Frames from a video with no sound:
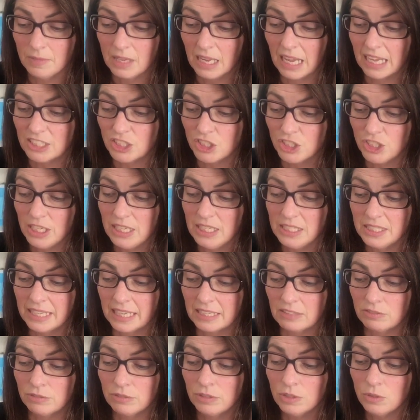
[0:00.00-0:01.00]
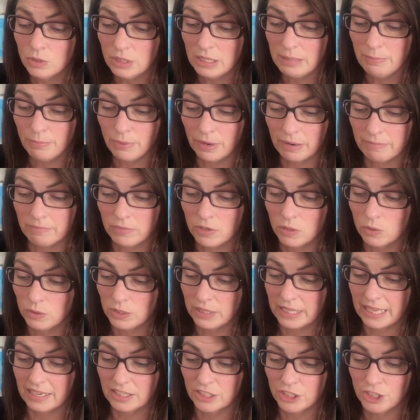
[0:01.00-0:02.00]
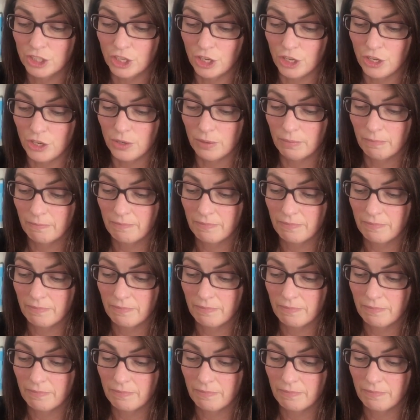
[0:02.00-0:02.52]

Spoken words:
And she sent Rosie Primrose there too.